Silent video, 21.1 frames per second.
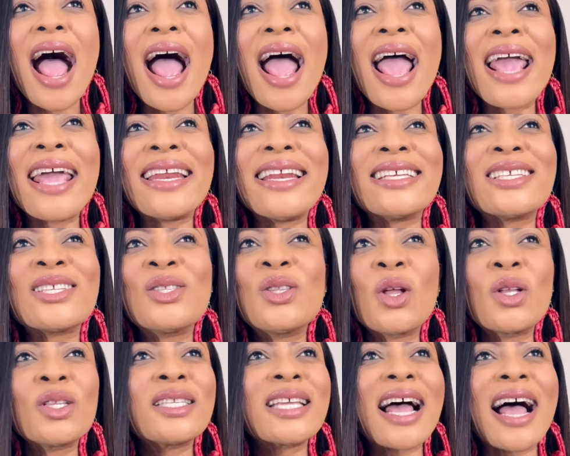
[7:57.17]
it is
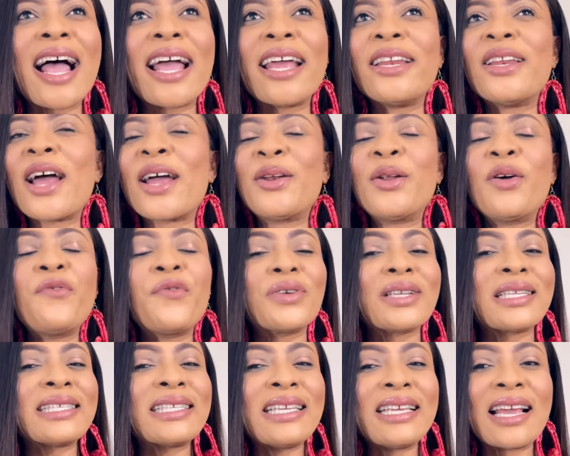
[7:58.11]
not, I don't
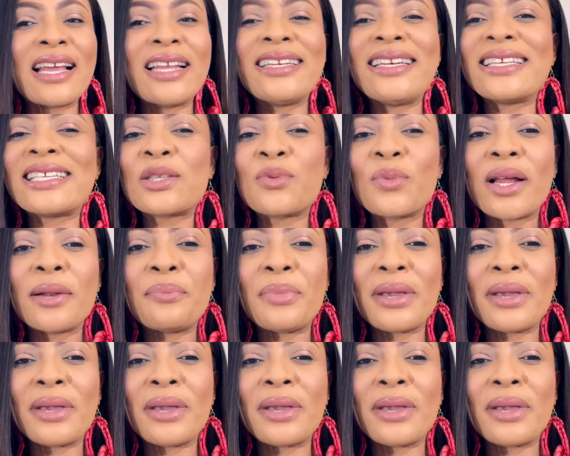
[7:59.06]
foresee this one